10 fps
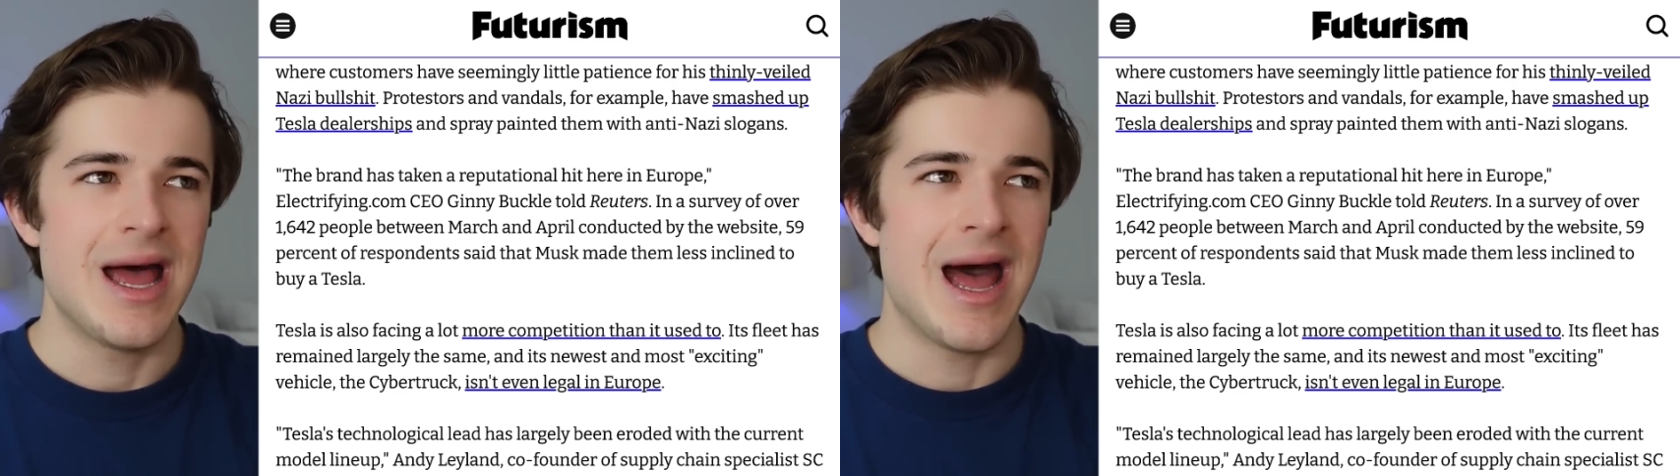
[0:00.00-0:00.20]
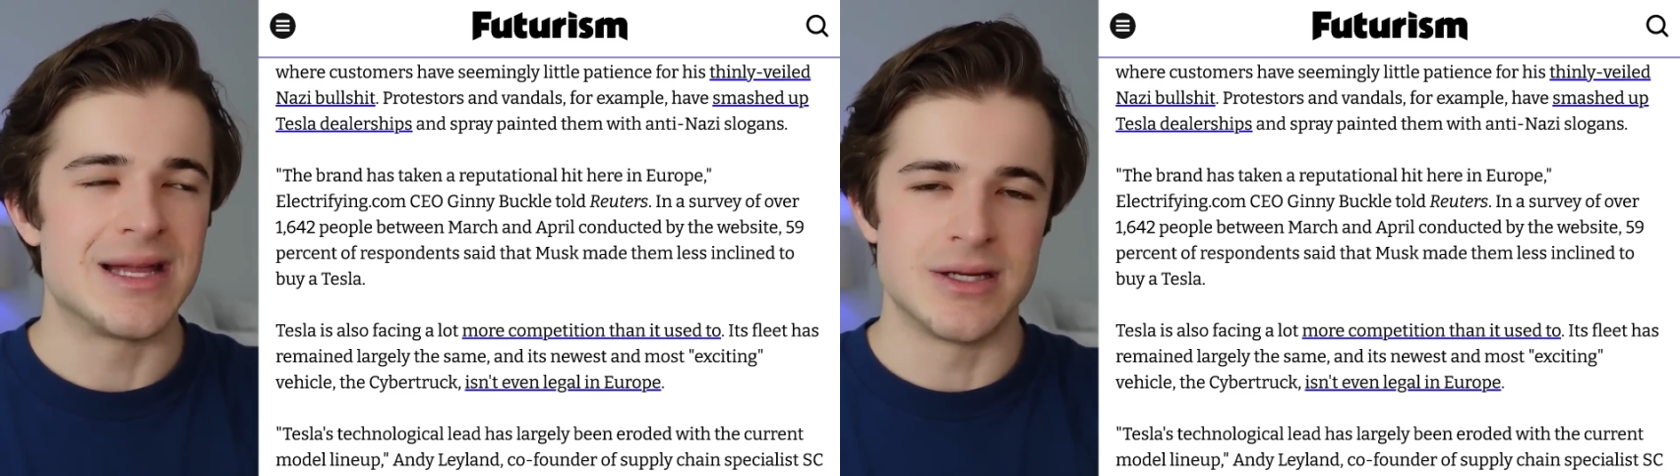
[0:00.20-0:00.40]

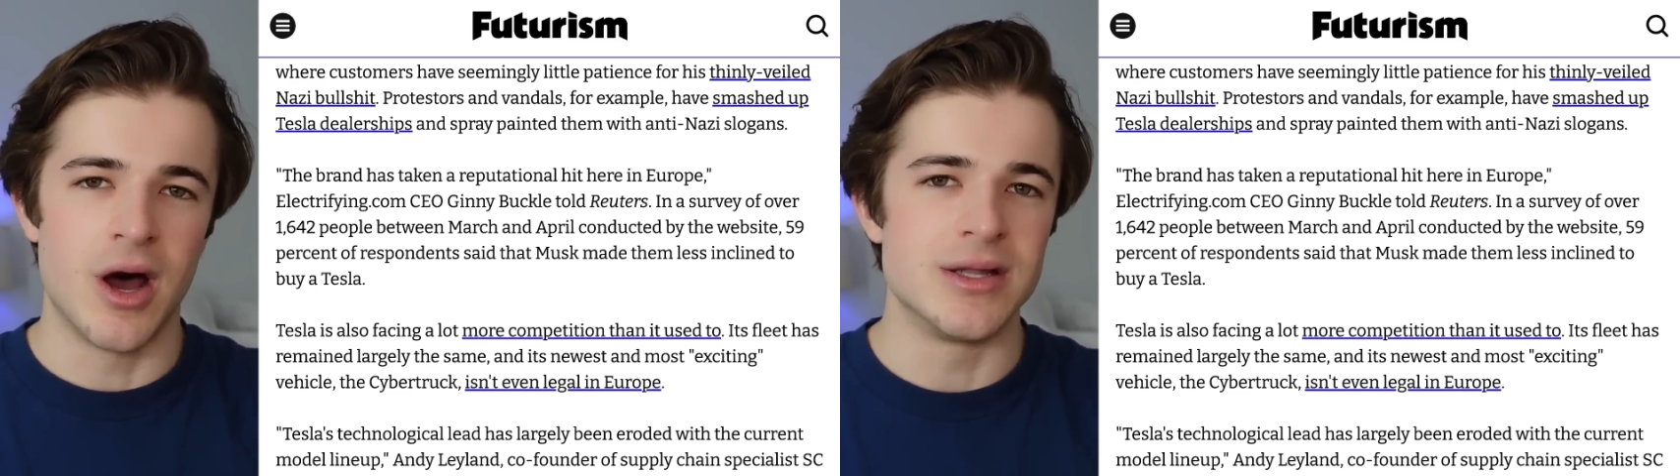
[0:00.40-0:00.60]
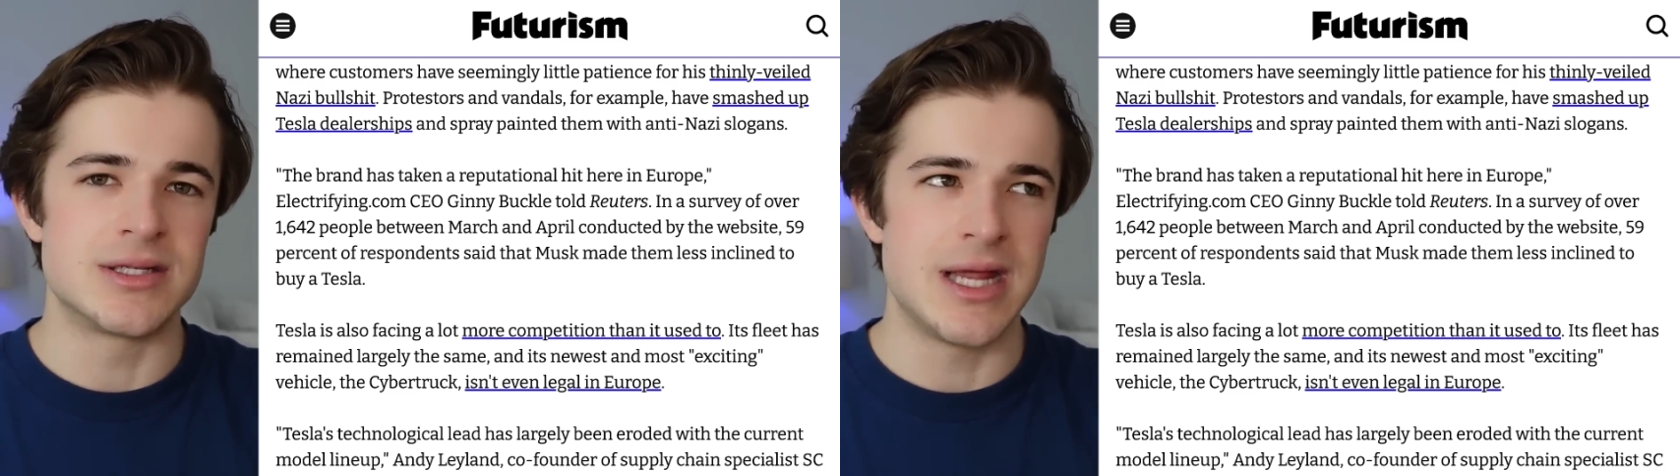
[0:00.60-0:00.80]
as an
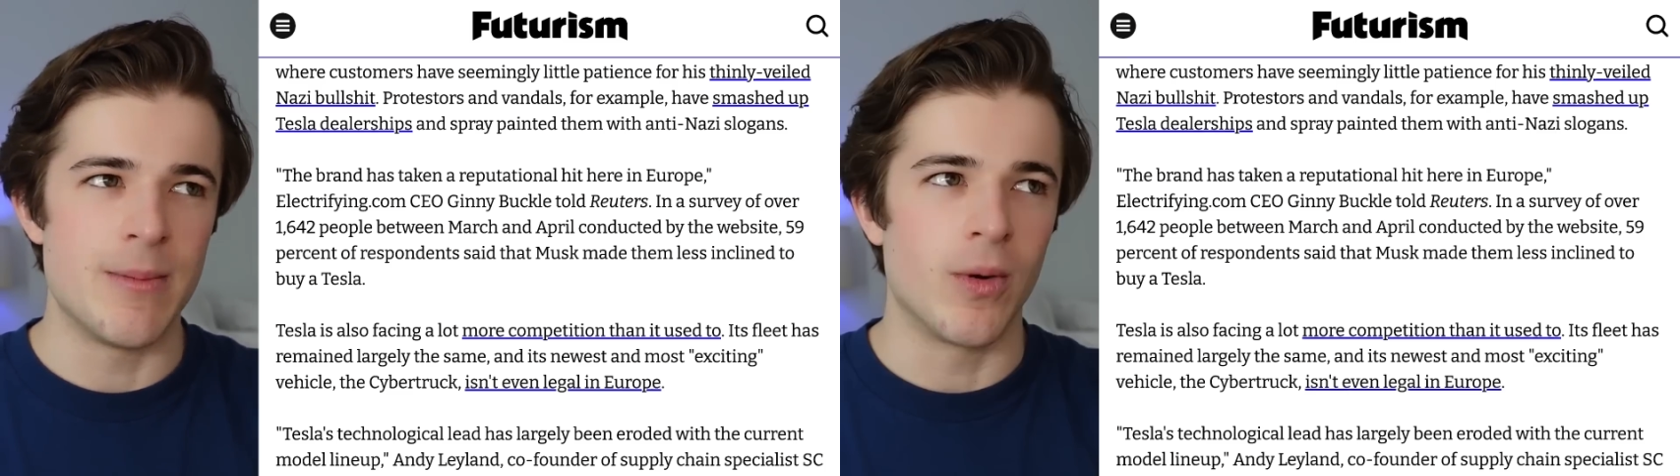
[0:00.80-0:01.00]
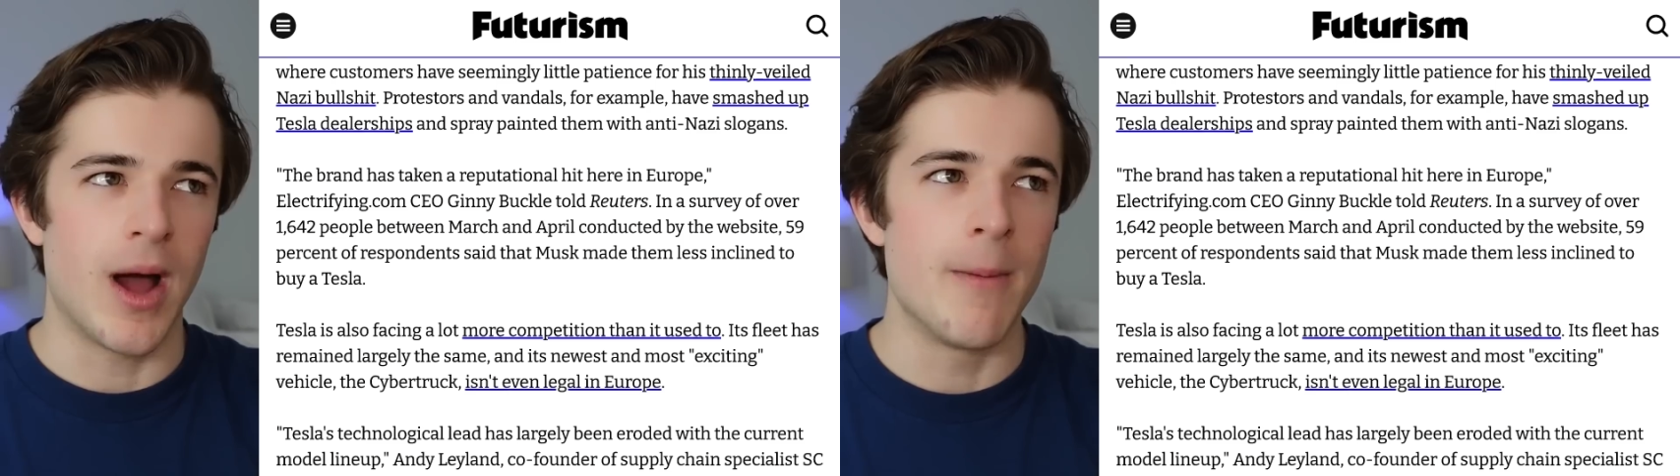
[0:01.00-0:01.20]

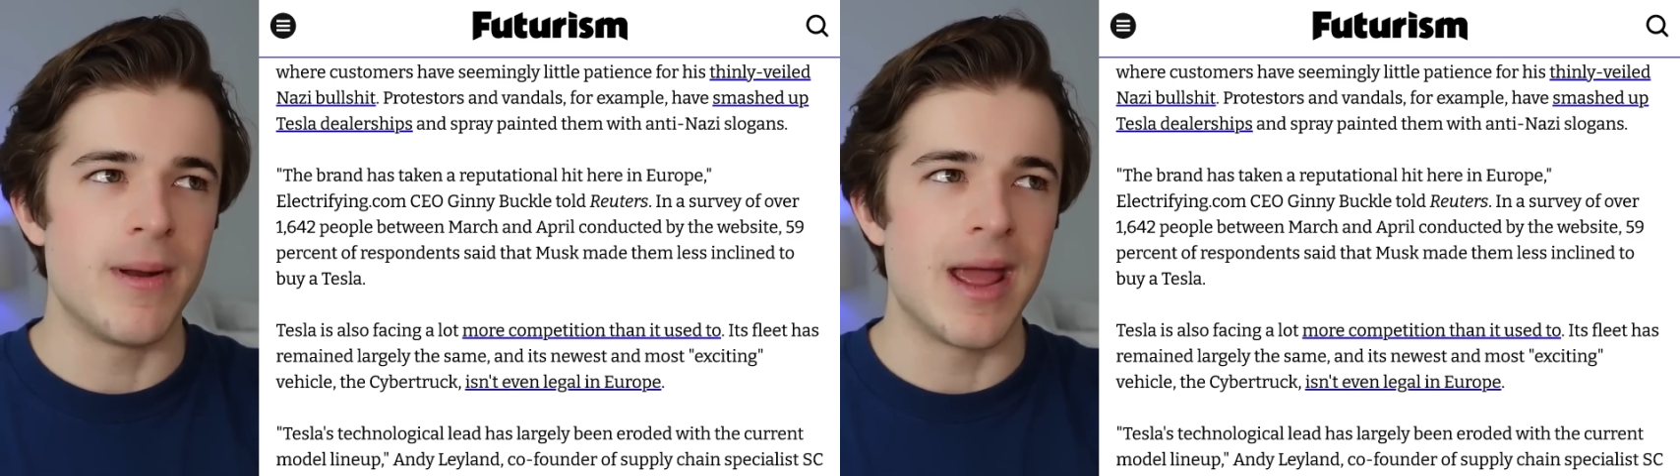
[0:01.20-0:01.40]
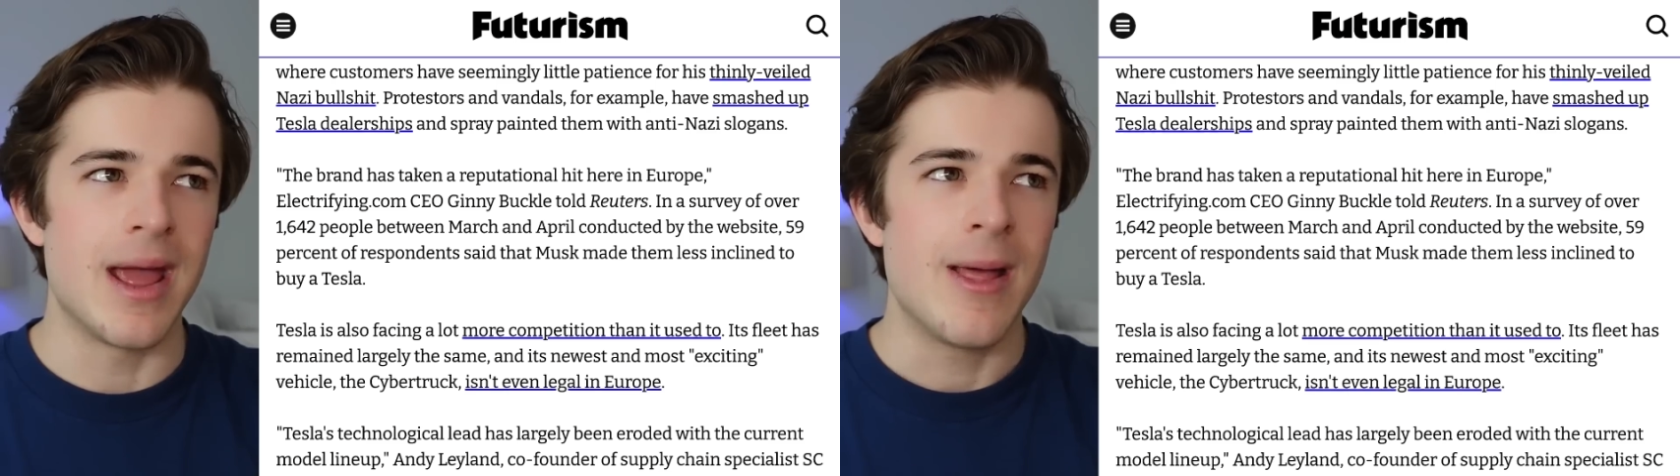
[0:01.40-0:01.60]
unstable
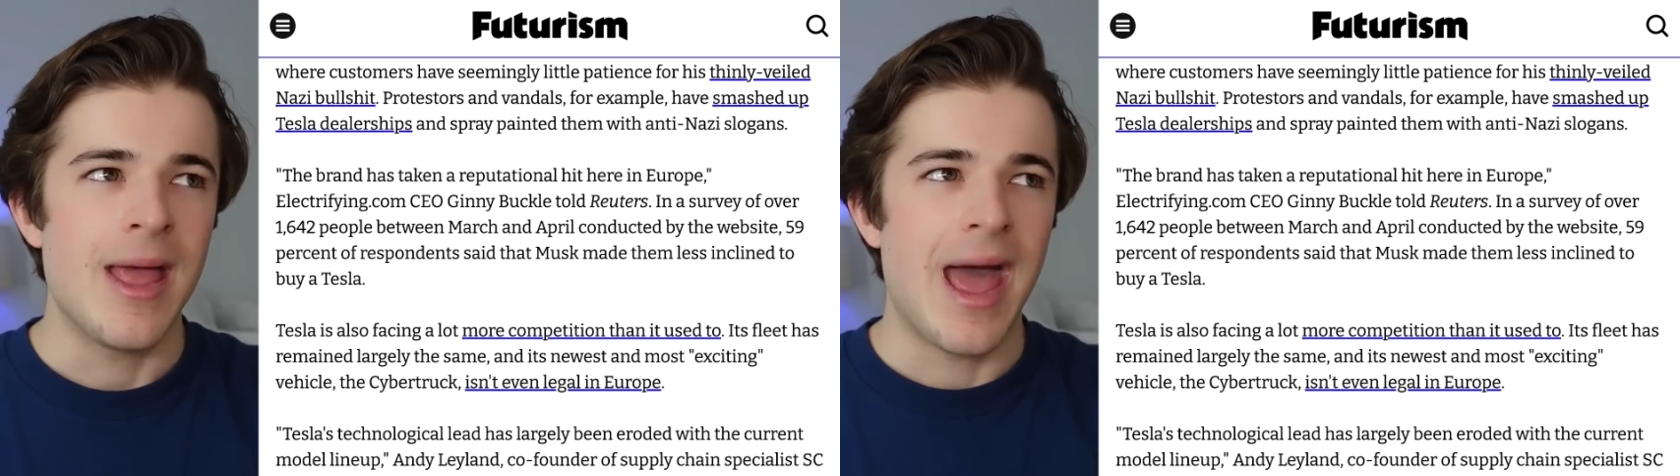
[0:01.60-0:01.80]
company.